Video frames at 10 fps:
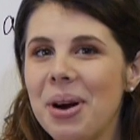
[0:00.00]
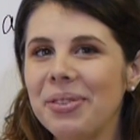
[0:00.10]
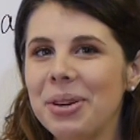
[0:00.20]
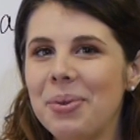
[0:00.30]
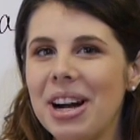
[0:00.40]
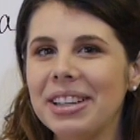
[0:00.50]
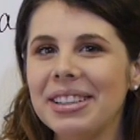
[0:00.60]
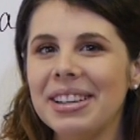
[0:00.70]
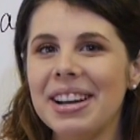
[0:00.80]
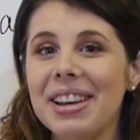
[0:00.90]

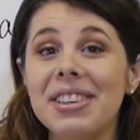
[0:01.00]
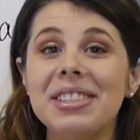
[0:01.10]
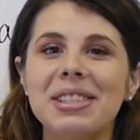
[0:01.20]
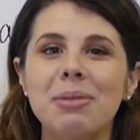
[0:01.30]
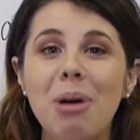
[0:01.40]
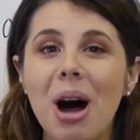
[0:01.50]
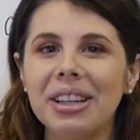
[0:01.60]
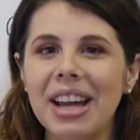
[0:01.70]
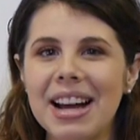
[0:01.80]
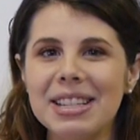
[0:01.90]
everyone! This is a
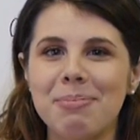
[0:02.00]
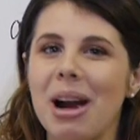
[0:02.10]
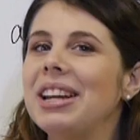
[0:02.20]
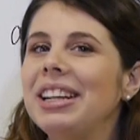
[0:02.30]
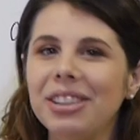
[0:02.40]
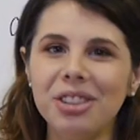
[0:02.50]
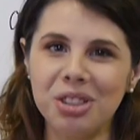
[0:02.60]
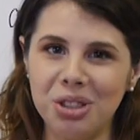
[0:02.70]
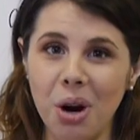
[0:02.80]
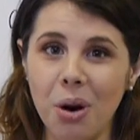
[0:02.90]
podcast by
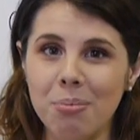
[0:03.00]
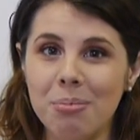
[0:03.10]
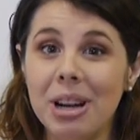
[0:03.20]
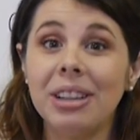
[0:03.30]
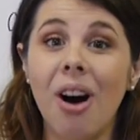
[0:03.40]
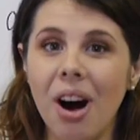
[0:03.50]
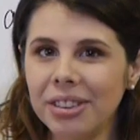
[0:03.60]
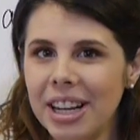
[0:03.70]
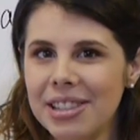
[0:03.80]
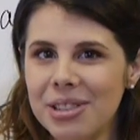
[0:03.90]
EnglishDom, an
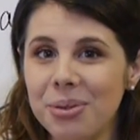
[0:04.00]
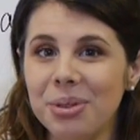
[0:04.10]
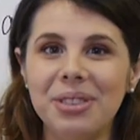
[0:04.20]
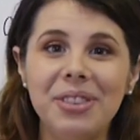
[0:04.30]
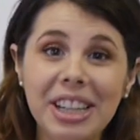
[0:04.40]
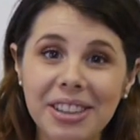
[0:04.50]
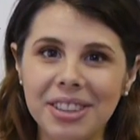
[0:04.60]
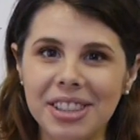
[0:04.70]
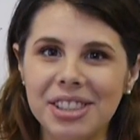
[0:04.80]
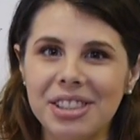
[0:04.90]
online school of
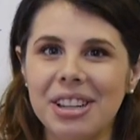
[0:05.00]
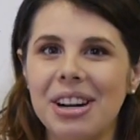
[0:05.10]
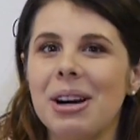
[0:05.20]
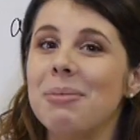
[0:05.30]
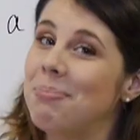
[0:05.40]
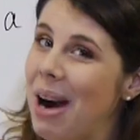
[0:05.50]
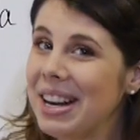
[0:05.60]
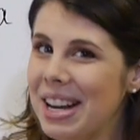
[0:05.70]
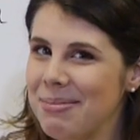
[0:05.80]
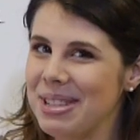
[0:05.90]
English.
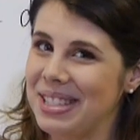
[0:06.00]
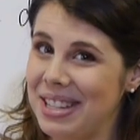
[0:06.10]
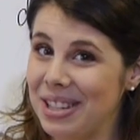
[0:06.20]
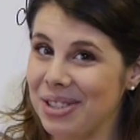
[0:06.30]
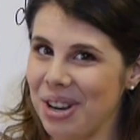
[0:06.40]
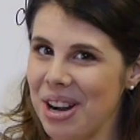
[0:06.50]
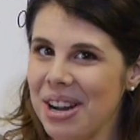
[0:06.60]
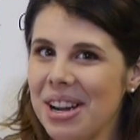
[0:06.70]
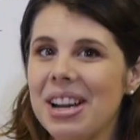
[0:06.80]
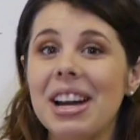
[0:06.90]
My name is
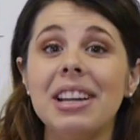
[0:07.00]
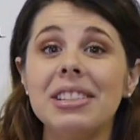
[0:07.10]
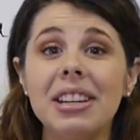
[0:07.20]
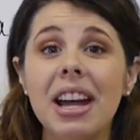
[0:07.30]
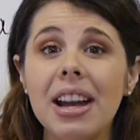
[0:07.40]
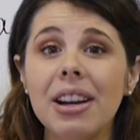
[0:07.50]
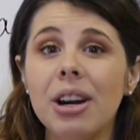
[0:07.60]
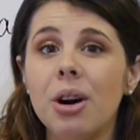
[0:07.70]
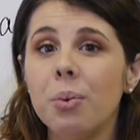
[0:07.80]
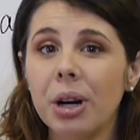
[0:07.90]
Deidre, and
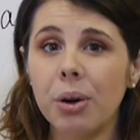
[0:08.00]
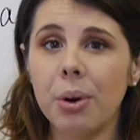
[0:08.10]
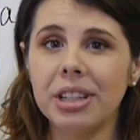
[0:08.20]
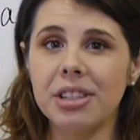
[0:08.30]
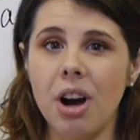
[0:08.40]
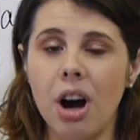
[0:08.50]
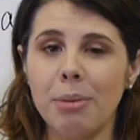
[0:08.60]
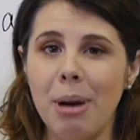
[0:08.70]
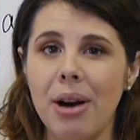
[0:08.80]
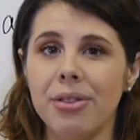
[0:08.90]
today we're going to
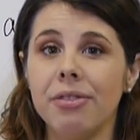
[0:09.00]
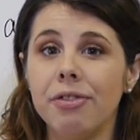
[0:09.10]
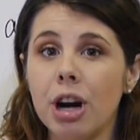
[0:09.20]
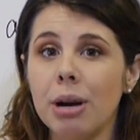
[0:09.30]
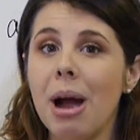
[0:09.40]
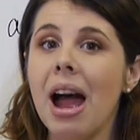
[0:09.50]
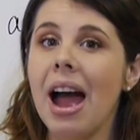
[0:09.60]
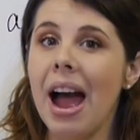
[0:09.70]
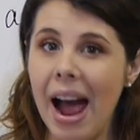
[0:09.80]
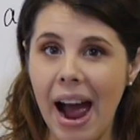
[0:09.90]
talk about the
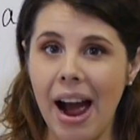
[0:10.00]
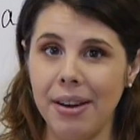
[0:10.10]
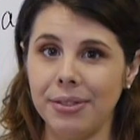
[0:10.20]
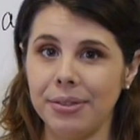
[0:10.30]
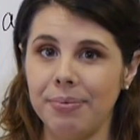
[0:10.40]
verb have